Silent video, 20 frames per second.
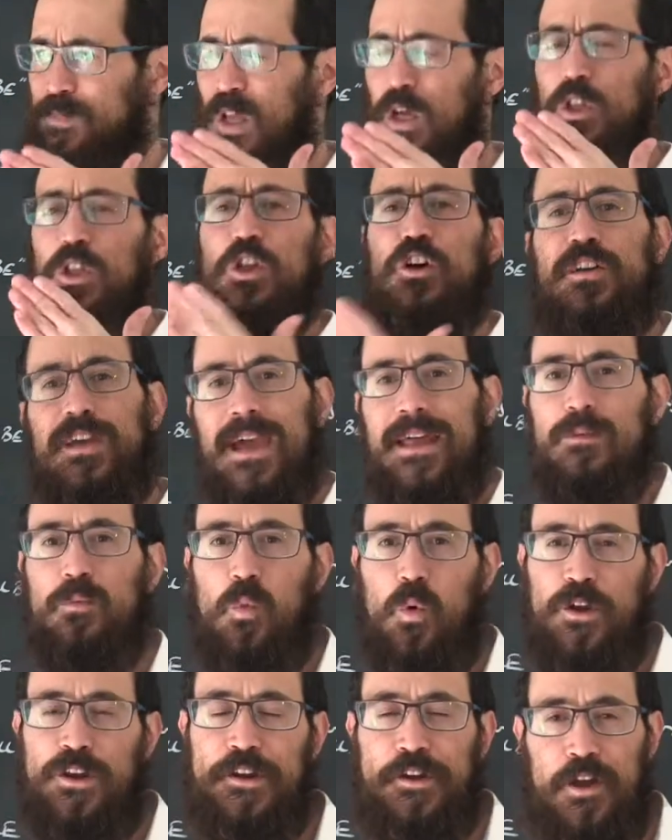look at
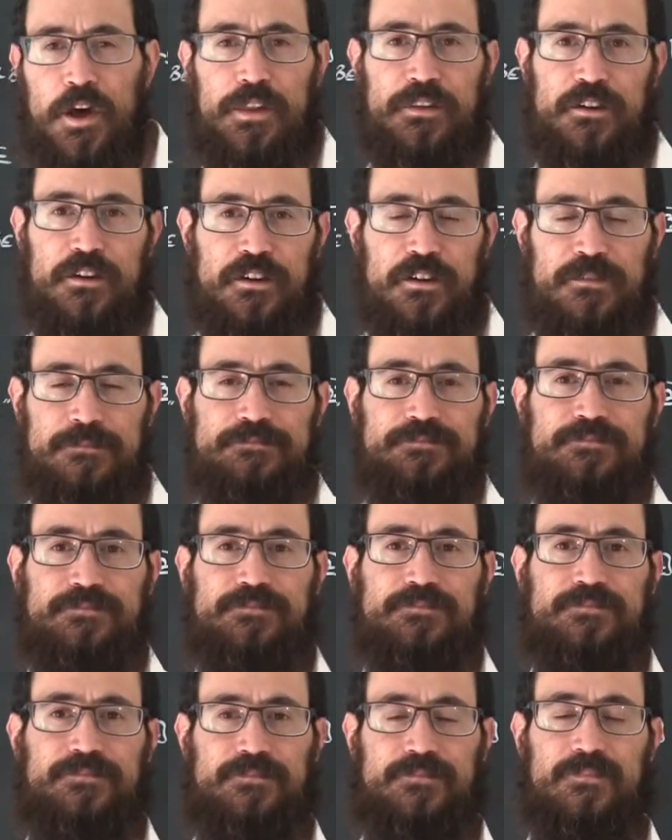one another,
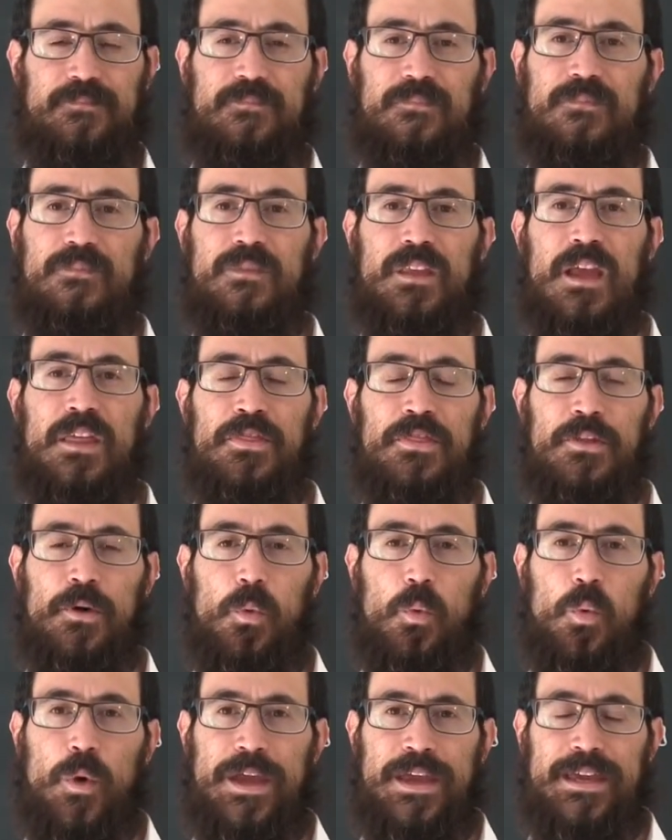
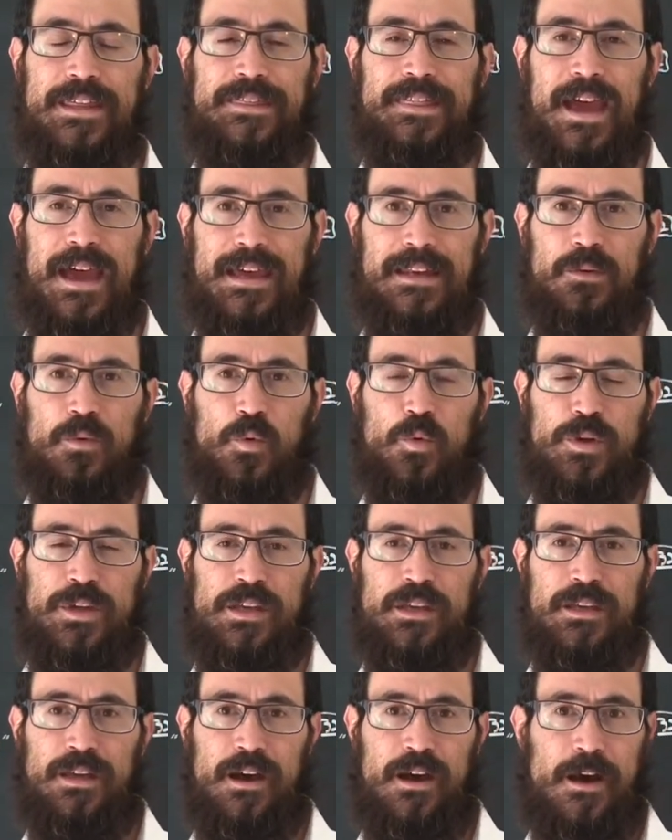the way that
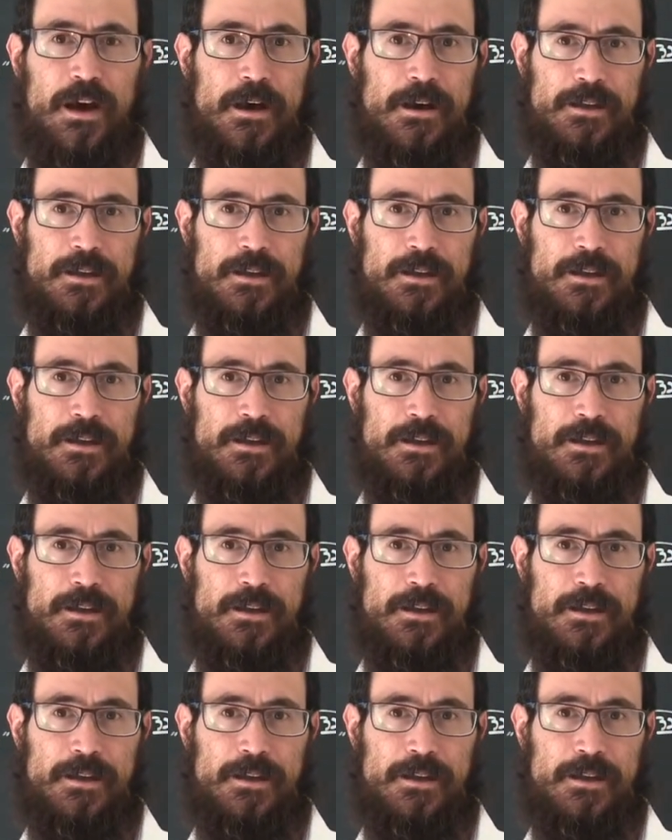we